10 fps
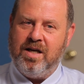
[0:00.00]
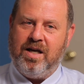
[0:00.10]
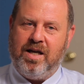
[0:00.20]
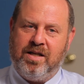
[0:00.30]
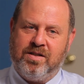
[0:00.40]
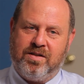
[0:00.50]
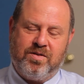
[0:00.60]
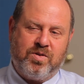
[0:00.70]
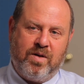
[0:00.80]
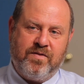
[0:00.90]
is
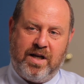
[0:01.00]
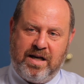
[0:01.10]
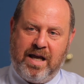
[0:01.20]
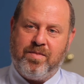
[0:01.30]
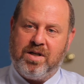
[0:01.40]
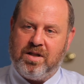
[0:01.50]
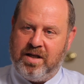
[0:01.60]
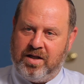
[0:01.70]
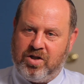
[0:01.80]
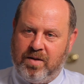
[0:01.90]
sort of dynamically
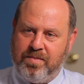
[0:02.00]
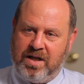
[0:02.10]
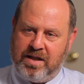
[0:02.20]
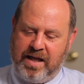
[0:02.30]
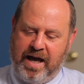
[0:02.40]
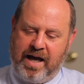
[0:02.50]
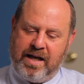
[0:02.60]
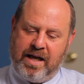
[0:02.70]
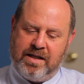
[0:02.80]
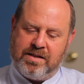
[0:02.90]
interpreting that
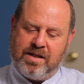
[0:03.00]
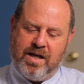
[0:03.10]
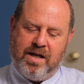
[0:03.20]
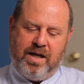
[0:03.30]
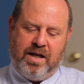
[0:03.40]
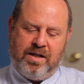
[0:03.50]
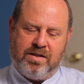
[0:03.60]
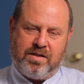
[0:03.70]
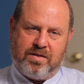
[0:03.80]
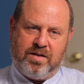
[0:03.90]
and is
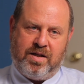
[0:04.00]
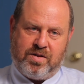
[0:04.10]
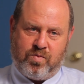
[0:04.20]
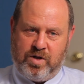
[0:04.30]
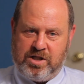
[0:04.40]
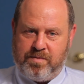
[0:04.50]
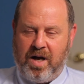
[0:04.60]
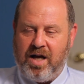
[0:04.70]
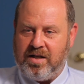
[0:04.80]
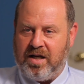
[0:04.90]

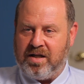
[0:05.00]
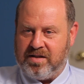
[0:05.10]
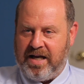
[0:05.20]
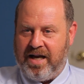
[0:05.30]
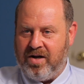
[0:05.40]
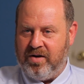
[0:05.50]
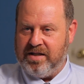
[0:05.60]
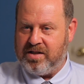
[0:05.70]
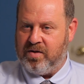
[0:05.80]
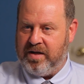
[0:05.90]
responding to how
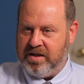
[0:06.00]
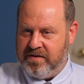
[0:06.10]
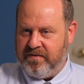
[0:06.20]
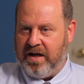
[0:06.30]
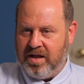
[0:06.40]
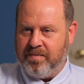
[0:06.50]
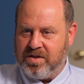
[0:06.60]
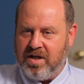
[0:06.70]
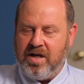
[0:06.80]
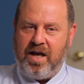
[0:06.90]
history develops
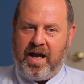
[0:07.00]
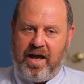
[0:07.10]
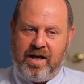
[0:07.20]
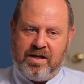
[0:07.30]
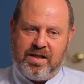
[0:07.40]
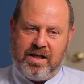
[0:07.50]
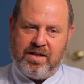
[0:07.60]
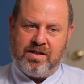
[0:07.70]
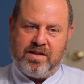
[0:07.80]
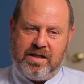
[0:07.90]
and
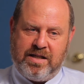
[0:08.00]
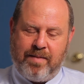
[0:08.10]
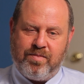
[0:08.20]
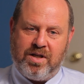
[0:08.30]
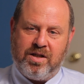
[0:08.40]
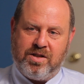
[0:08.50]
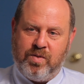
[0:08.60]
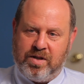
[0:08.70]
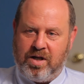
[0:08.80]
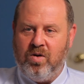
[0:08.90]
is attempting to
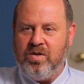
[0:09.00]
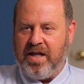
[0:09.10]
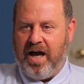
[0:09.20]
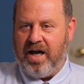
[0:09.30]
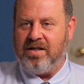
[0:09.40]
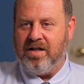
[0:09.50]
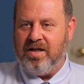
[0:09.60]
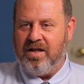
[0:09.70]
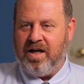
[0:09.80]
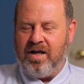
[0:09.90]
encode that,
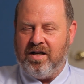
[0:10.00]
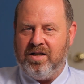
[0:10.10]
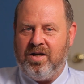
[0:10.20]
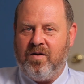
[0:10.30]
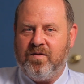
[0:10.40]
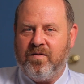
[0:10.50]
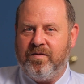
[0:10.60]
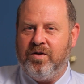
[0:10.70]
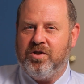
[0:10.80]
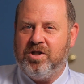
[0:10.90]
for
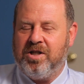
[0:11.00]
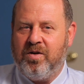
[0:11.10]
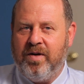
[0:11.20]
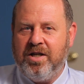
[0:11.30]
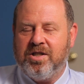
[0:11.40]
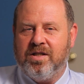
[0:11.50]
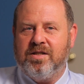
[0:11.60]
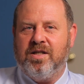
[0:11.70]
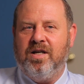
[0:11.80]
future generations.